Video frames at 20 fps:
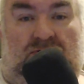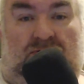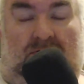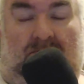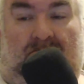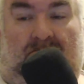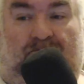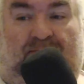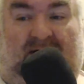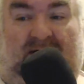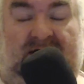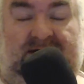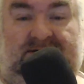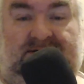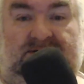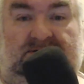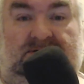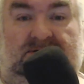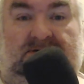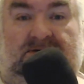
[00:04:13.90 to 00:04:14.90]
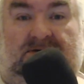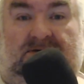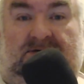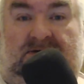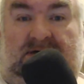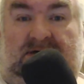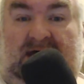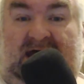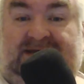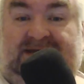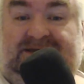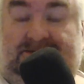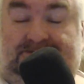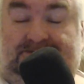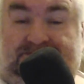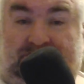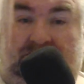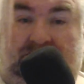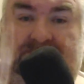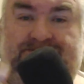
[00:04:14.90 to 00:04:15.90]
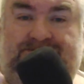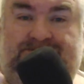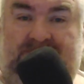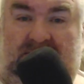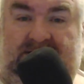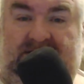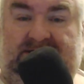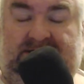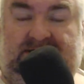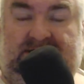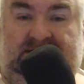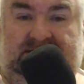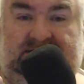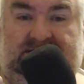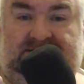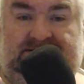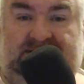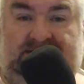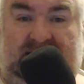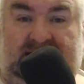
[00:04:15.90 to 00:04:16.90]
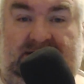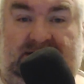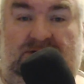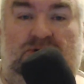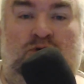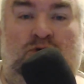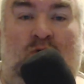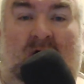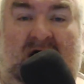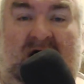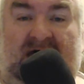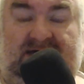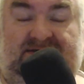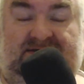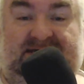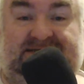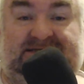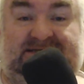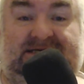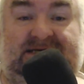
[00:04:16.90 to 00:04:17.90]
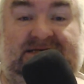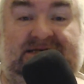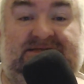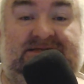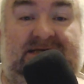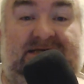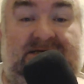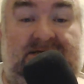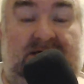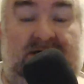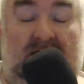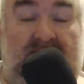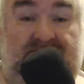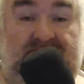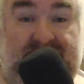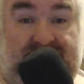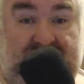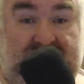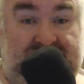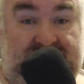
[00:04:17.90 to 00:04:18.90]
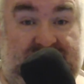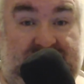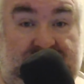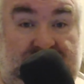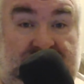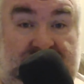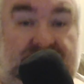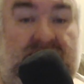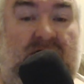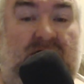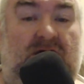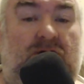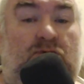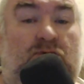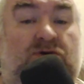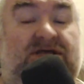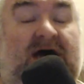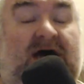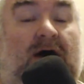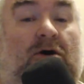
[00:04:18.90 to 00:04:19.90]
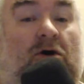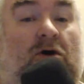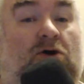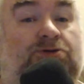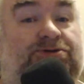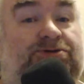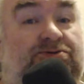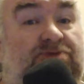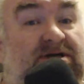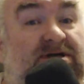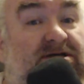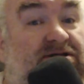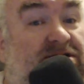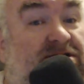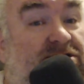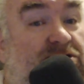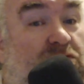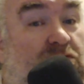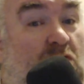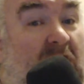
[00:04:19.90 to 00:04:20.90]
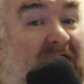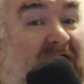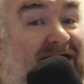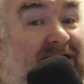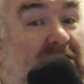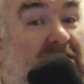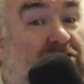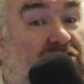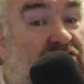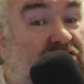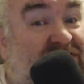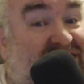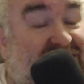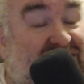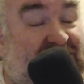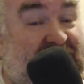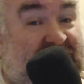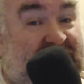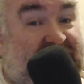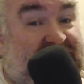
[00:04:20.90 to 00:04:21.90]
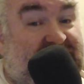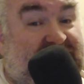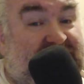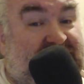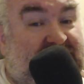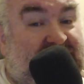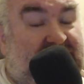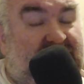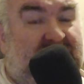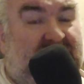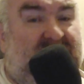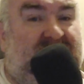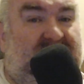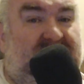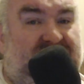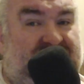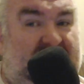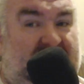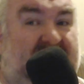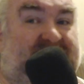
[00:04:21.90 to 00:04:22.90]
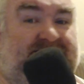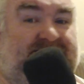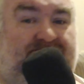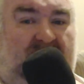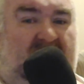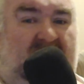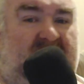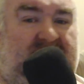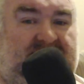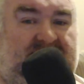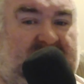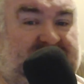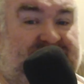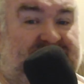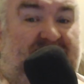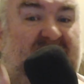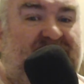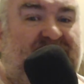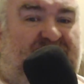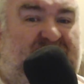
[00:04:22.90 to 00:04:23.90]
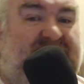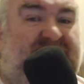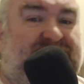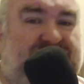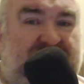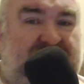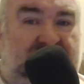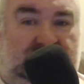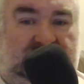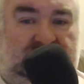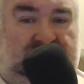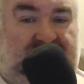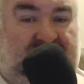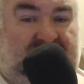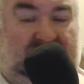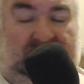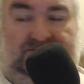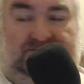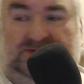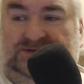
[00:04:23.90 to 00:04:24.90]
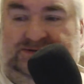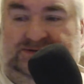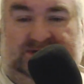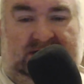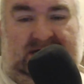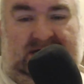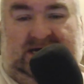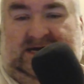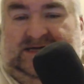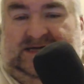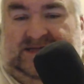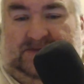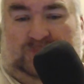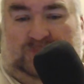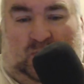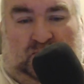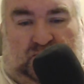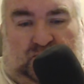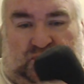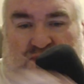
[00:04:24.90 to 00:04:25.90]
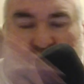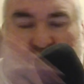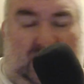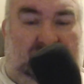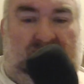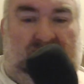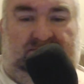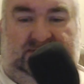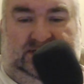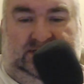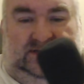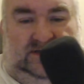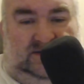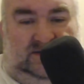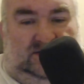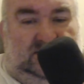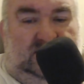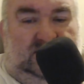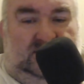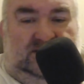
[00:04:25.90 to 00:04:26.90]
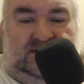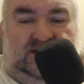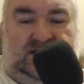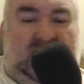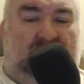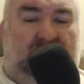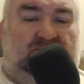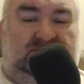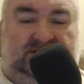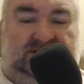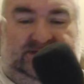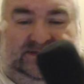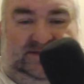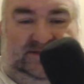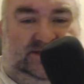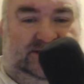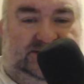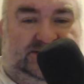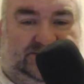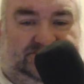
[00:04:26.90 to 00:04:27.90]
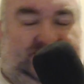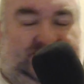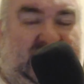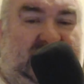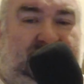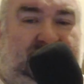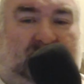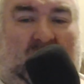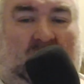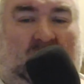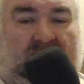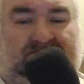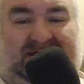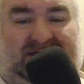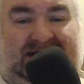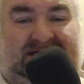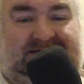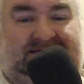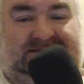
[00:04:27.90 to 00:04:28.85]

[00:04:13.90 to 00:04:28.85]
But at the forefront is a UI that's easy and comfortable to use without altering the UI underneath it. That's my pitch to the developers. They will probably not want to listen to this fat bald man